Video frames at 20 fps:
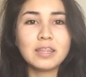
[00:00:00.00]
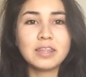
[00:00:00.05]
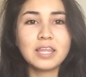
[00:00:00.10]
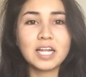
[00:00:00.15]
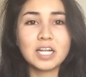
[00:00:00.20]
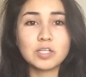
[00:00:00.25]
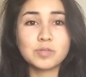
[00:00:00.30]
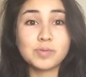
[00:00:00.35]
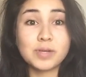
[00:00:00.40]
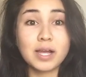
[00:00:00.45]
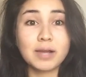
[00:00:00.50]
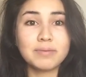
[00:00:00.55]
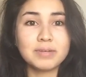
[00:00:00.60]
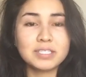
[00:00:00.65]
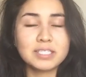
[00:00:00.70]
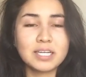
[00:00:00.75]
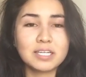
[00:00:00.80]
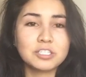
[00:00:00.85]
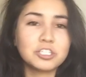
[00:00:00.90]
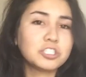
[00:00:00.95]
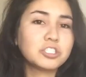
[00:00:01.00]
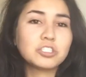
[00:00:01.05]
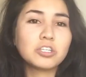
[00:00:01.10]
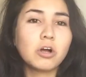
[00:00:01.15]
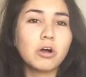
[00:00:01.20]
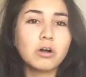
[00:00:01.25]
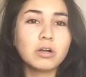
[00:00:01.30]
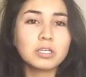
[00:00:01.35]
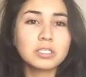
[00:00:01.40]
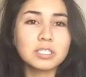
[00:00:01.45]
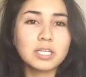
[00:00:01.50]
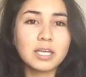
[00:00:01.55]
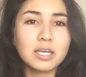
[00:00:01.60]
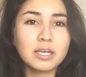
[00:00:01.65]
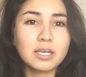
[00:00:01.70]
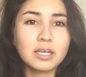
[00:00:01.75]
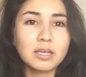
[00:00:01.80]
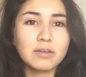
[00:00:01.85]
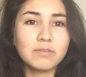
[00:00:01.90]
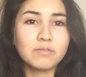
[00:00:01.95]
that it's becoming such a
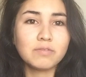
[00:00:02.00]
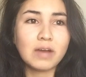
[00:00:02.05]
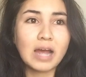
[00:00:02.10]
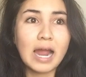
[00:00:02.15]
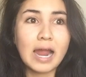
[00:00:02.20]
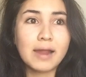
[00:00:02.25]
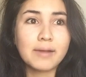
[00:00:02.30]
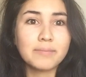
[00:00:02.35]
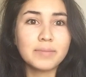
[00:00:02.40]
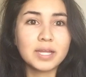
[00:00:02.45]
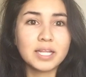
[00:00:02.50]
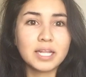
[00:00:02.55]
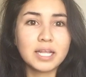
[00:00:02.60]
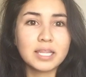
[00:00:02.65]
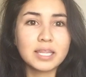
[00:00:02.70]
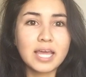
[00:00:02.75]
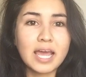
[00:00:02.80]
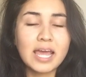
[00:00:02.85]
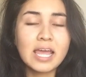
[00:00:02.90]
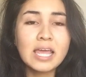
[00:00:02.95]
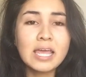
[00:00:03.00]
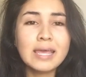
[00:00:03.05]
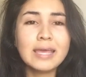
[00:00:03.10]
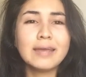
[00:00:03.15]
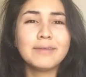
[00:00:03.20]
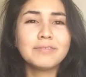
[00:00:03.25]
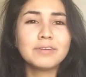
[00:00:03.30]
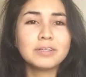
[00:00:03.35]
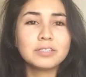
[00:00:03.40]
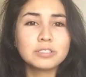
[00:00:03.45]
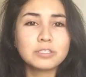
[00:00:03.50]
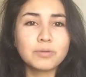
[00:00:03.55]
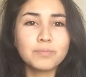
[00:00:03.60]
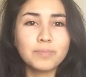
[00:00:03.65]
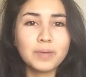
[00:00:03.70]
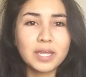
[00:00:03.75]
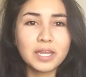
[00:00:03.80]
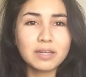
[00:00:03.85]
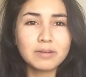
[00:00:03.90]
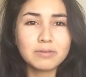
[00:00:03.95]
toxic environment and that everyone's
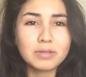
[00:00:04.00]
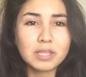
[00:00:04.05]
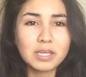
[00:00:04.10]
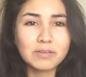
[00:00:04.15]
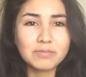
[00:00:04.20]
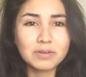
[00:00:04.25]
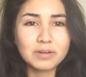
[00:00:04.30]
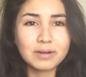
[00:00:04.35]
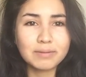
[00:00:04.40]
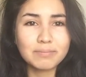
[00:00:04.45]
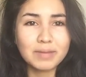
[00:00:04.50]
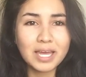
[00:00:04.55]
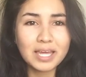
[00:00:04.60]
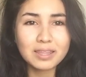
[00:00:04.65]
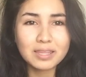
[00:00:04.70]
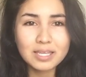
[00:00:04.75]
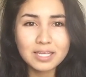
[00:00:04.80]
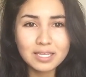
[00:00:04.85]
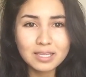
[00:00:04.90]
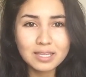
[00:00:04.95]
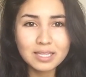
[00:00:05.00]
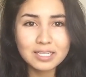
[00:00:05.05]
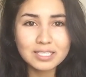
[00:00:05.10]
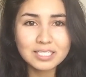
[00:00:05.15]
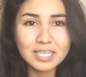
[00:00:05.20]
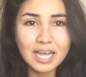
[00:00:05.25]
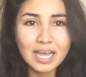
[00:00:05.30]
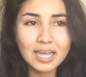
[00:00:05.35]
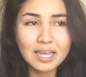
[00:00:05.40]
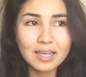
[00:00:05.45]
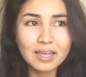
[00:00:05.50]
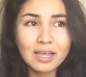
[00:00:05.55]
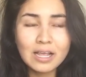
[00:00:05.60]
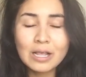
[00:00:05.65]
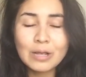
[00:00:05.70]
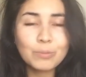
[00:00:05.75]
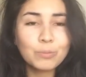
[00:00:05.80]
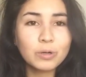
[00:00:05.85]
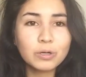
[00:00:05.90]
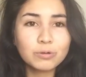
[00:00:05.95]
competing with everyone, but at the end of the day,
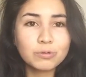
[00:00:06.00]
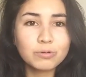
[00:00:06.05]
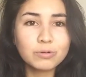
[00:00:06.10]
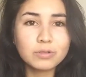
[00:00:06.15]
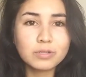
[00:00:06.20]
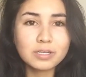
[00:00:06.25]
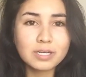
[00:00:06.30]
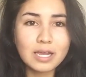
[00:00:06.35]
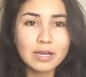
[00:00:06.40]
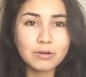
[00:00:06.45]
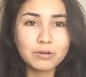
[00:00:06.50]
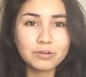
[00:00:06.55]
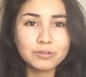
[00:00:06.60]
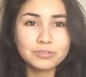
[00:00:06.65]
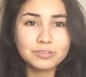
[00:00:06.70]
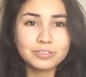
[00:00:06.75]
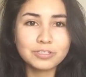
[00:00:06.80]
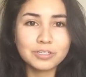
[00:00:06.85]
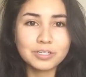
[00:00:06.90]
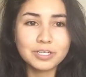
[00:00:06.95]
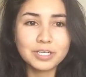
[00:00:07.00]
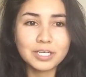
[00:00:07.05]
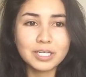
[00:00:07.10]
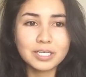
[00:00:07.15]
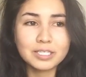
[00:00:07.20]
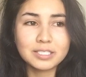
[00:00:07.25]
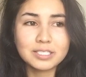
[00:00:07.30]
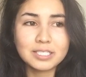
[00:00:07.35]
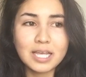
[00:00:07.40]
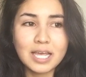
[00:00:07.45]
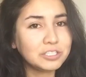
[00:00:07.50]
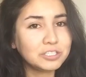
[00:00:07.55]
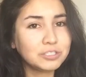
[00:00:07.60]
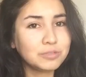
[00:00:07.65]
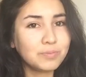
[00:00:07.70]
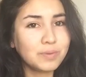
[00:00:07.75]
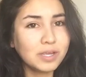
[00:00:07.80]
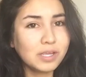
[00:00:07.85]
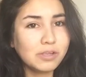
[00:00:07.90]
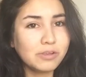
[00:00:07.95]
we're all on our own journeys. It
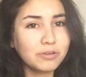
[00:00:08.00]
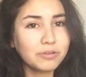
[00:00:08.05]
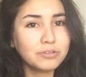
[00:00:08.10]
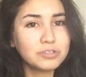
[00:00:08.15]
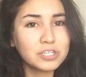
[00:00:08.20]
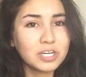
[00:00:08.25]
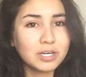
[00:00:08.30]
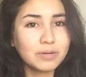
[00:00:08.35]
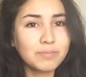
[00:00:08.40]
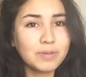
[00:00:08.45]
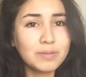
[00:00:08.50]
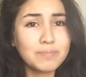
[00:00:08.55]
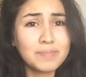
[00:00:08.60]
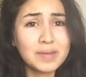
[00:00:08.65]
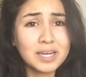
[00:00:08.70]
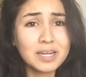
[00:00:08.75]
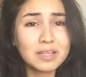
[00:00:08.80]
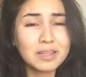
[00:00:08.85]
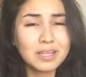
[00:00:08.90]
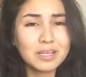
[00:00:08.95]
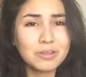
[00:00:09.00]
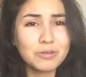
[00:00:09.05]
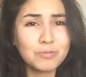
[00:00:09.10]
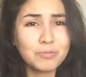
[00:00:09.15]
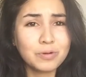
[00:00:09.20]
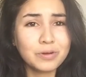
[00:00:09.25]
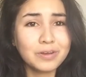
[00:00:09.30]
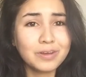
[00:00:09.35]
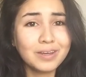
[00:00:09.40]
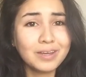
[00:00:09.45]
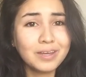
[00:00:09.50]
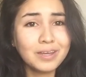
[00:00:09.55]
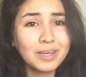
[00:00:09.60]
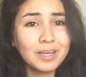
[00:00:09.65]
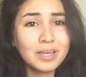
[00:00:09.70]
should be you trying to be better than you were